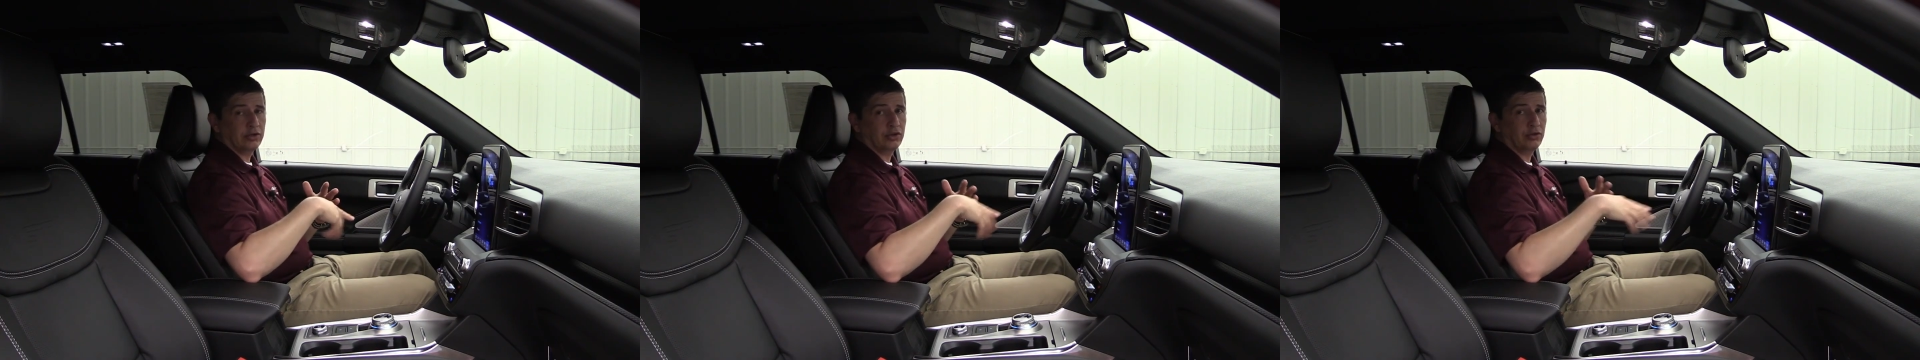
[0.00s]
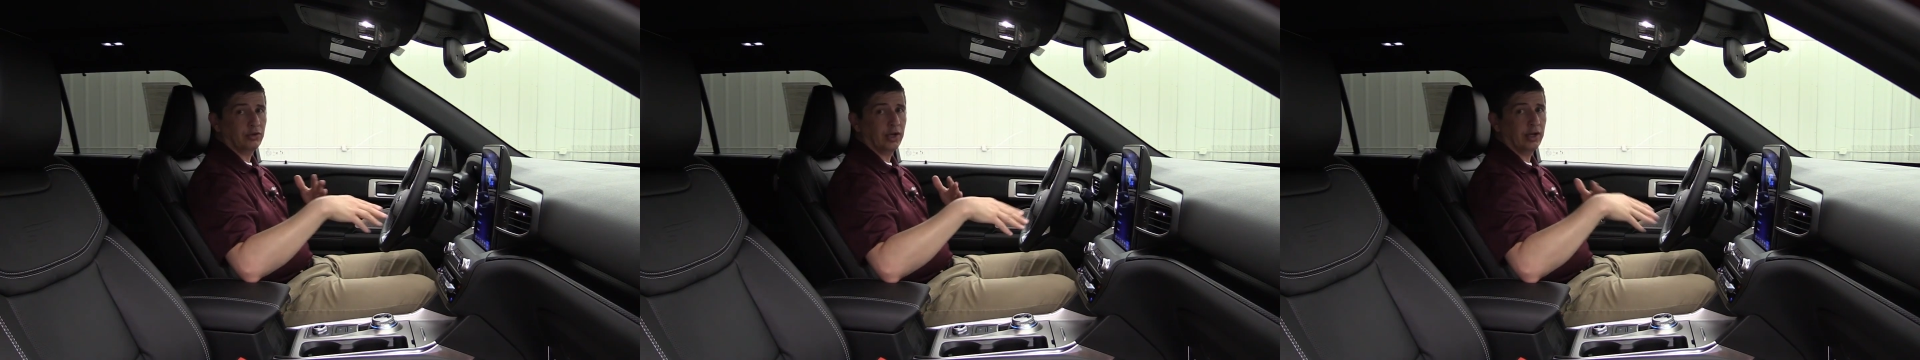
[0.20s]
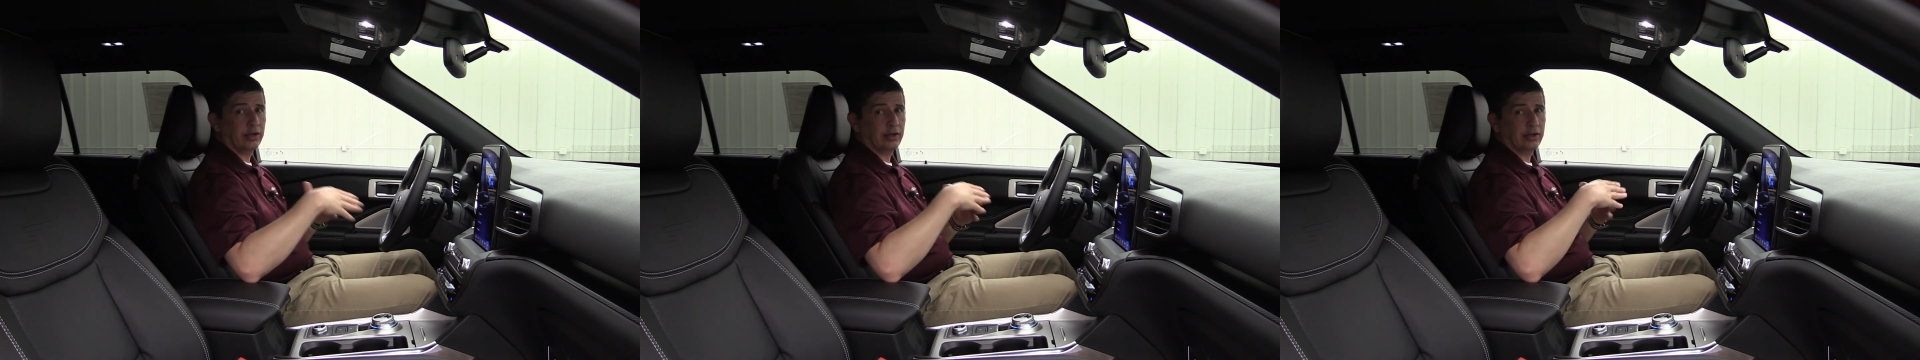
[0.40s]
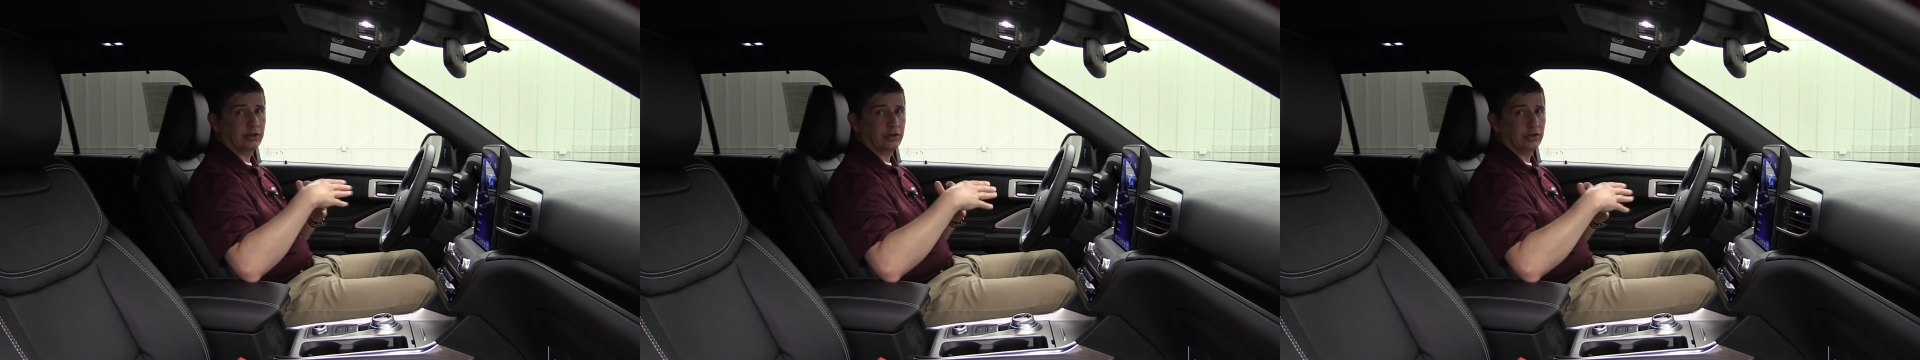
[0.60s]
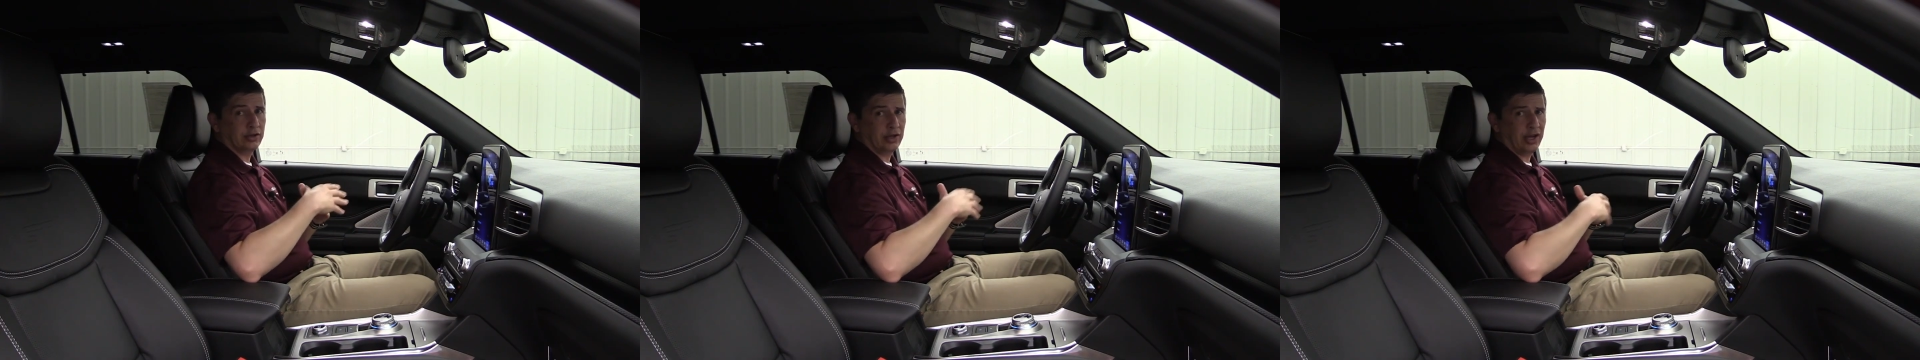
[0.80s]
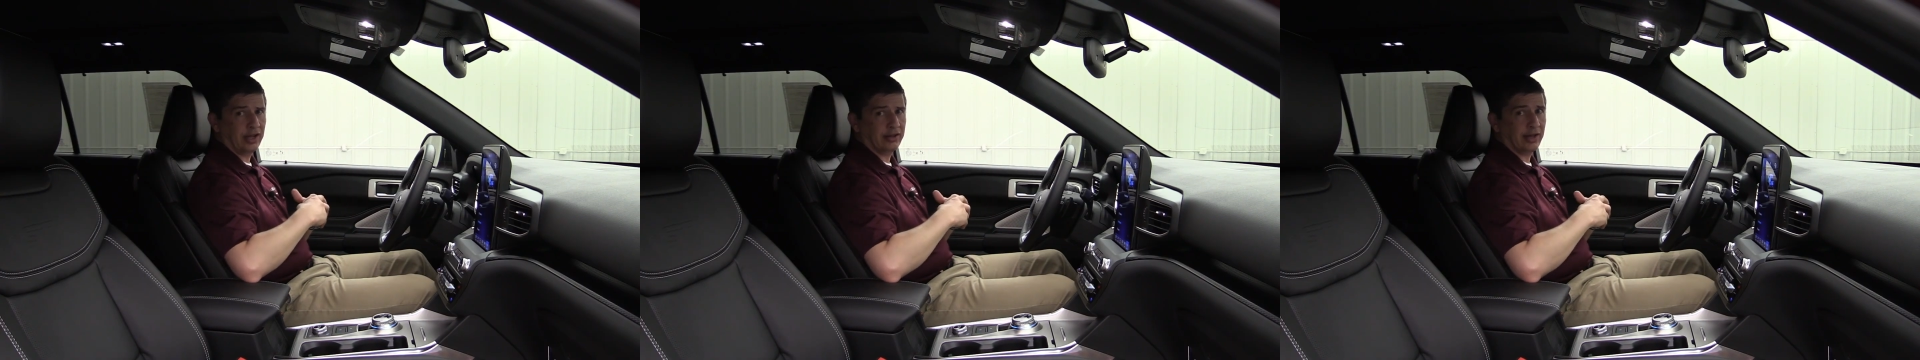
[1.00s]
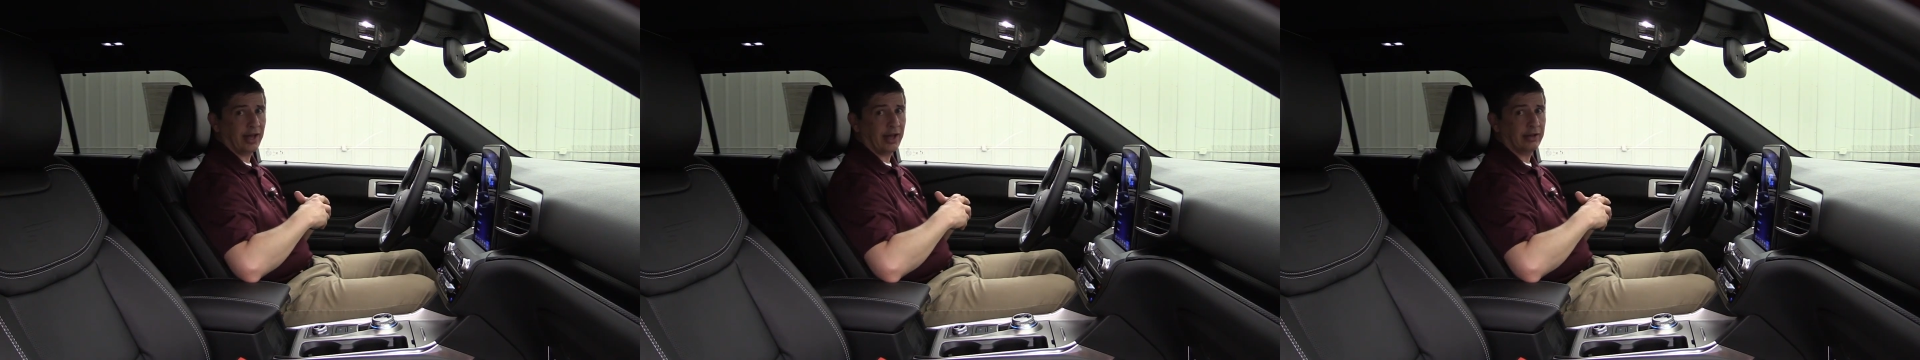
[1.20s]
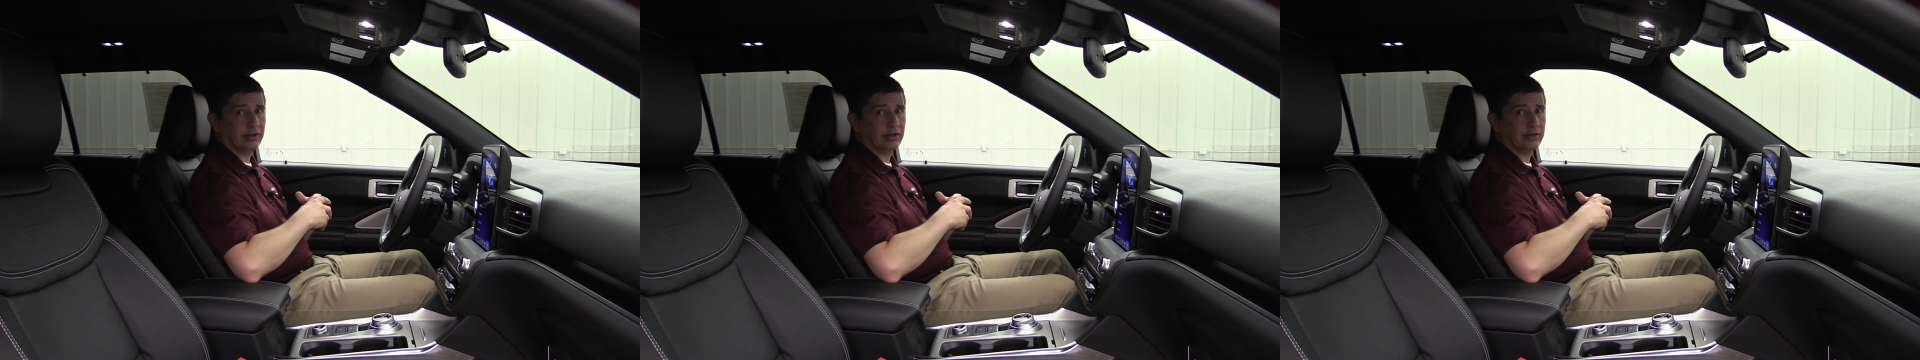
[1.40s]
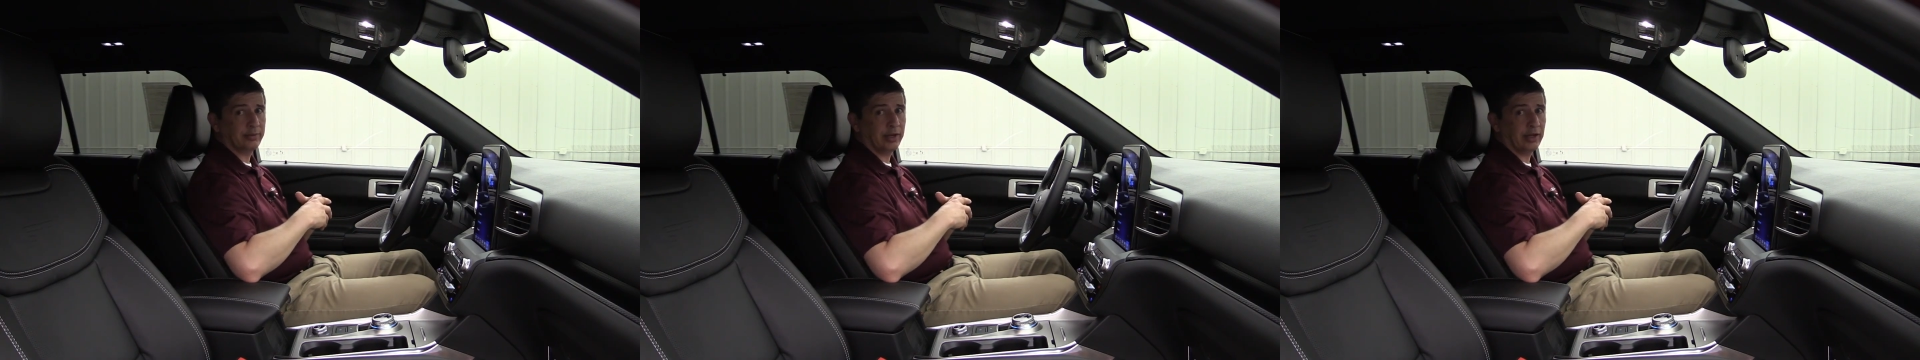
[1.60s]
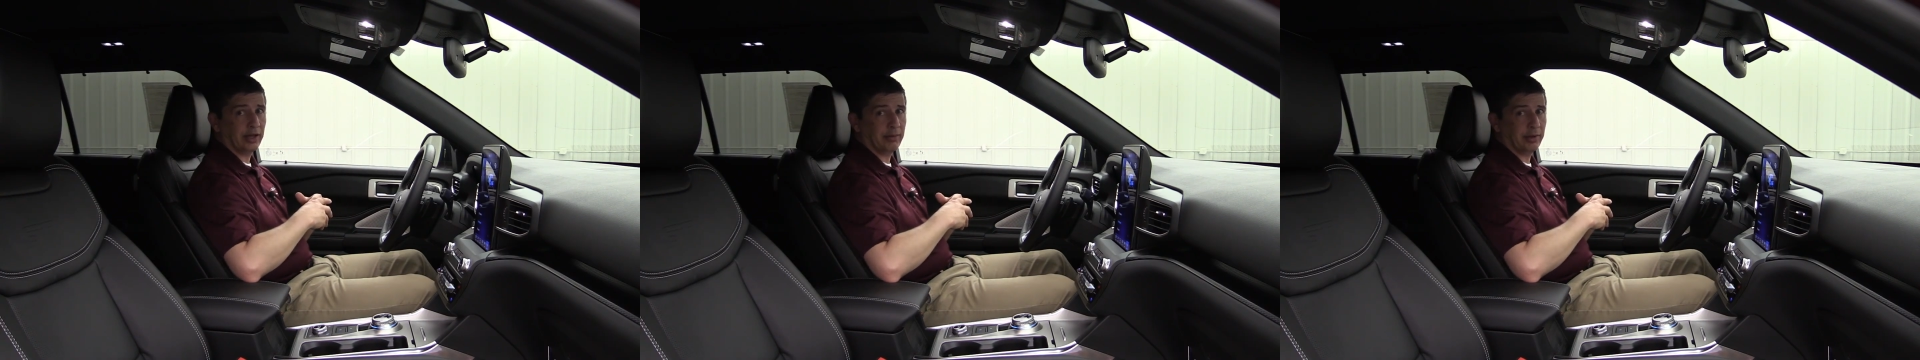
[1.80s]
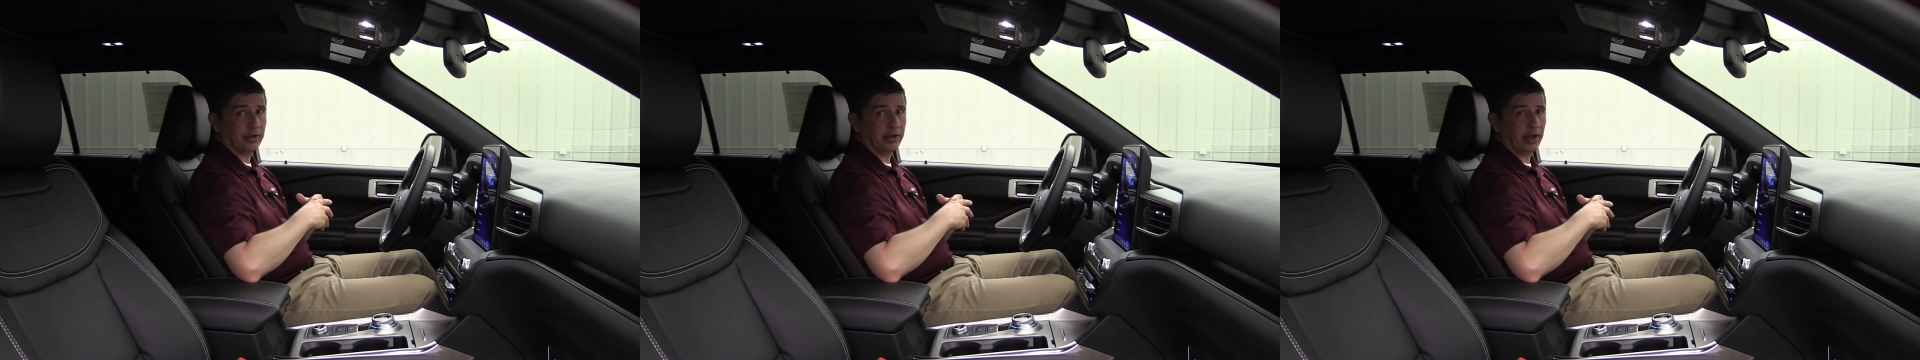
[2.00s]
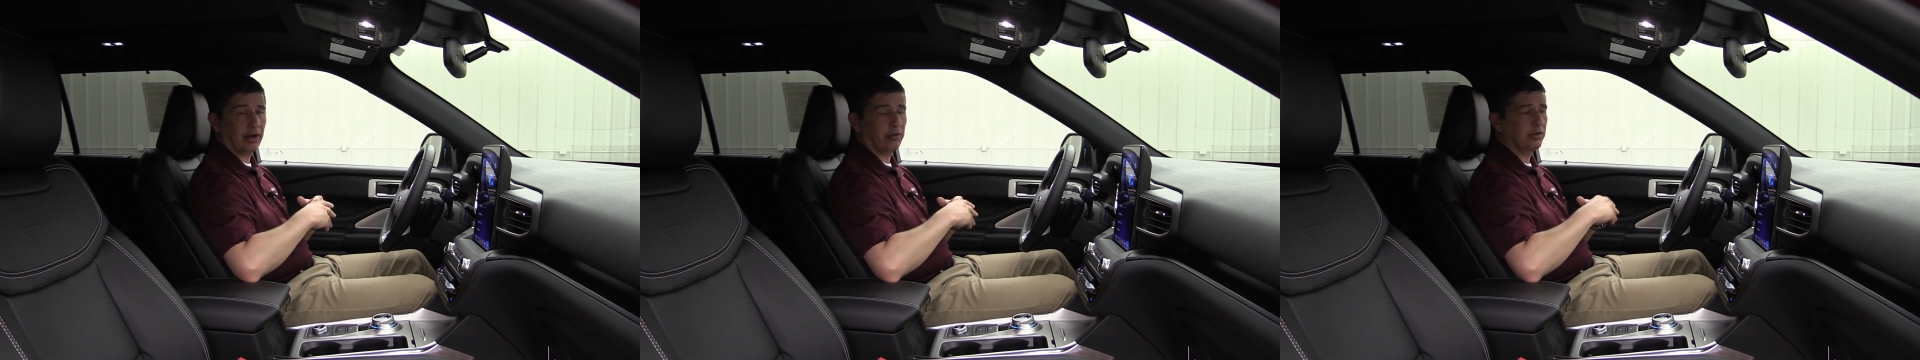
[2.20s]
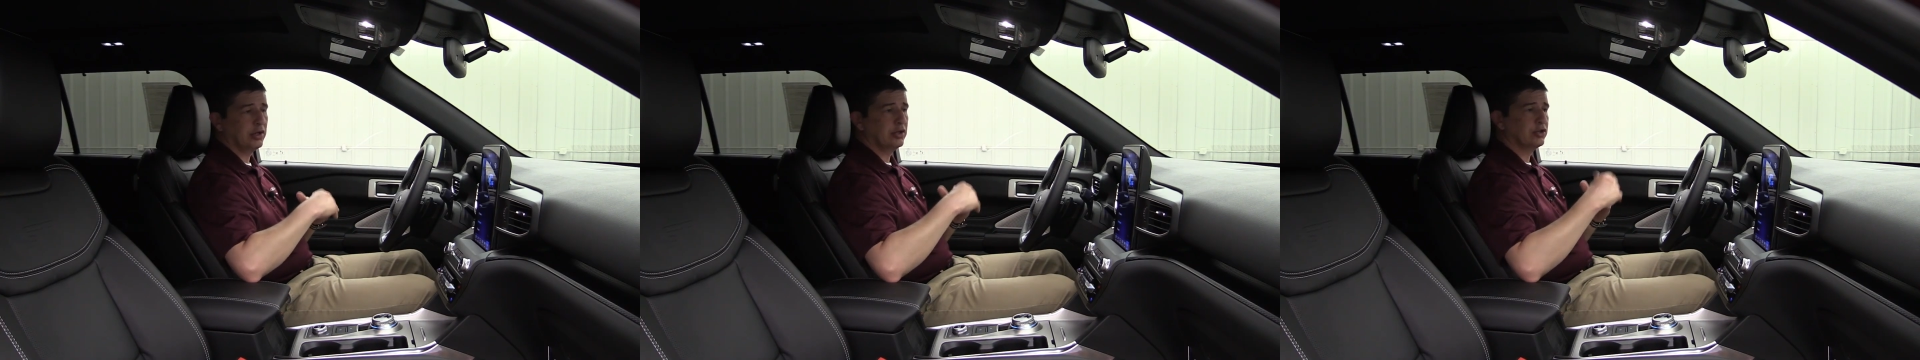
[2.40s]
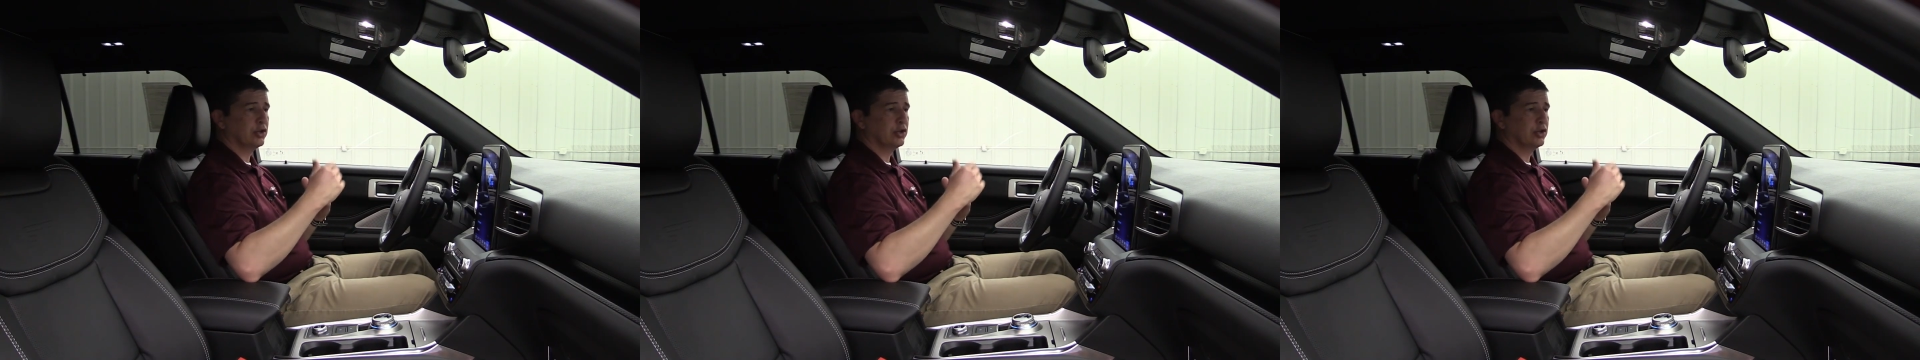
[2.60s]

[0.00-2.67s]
to hit that speed limit now.